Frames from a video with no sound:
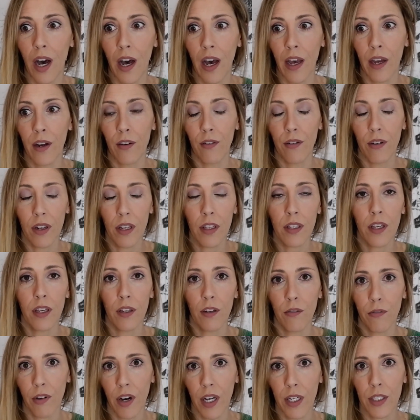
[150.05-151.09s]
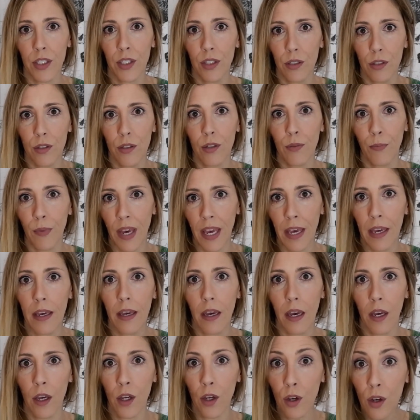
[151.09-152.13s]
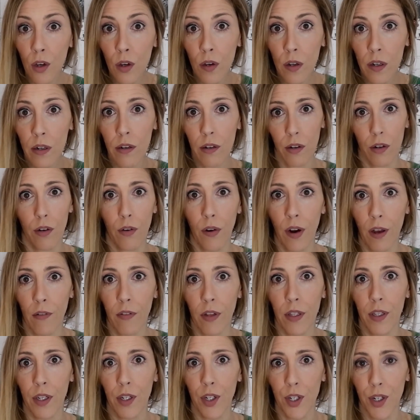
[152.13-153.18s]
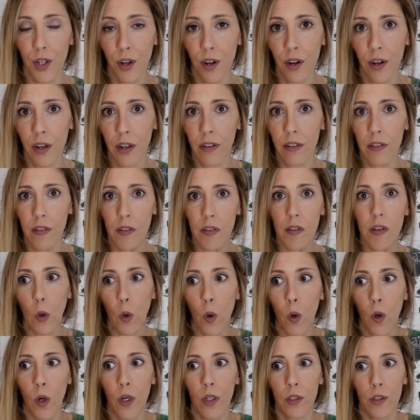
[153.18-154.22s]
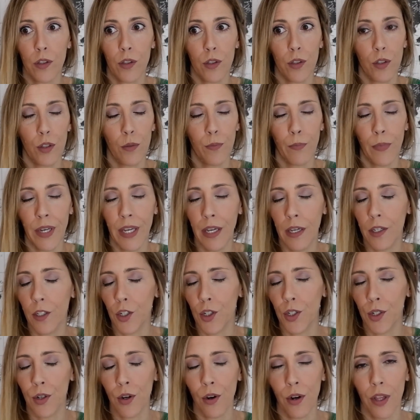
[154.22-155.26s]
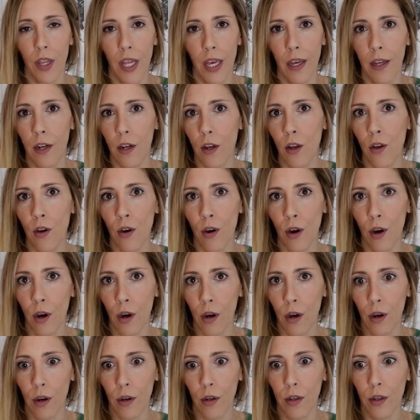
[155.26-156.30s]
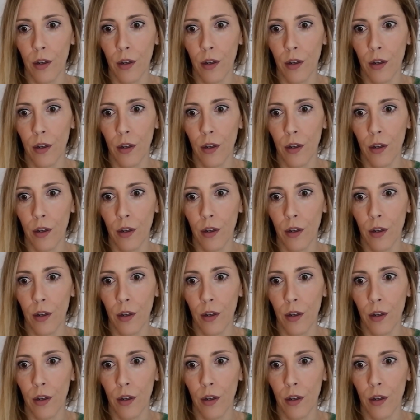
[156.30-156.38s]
I really advise you to make a good travel insurance or to make sure that your